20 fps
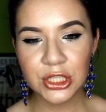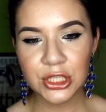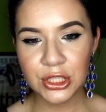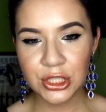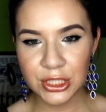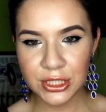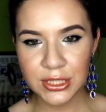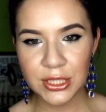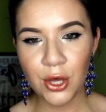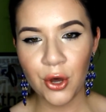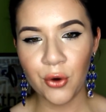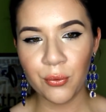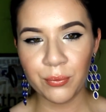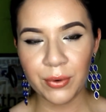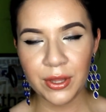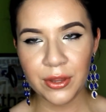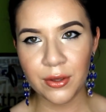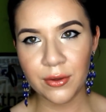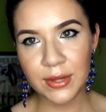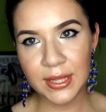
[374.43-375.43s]
Just the
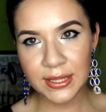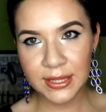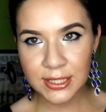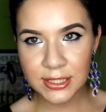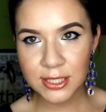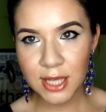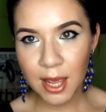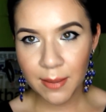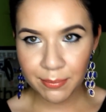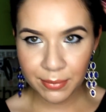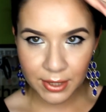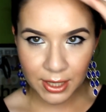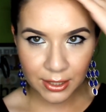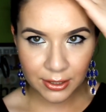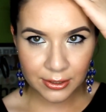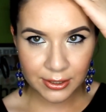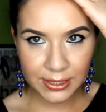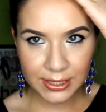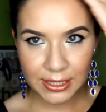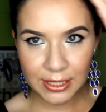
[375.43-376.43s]
ombre though, like the top
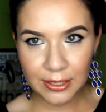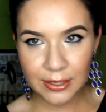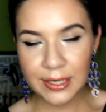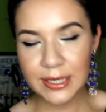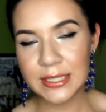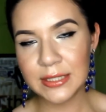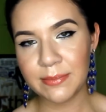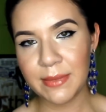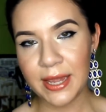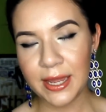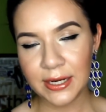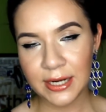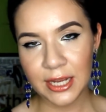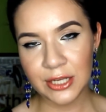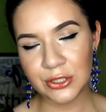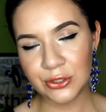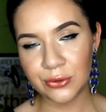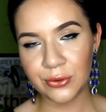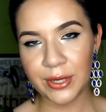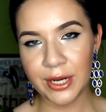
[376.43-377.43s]
color here is my
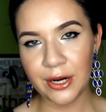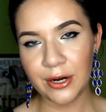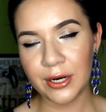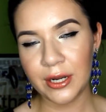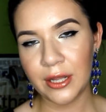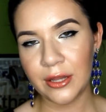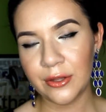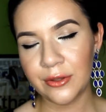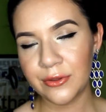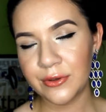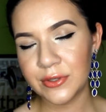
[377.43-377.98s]
natural hair color.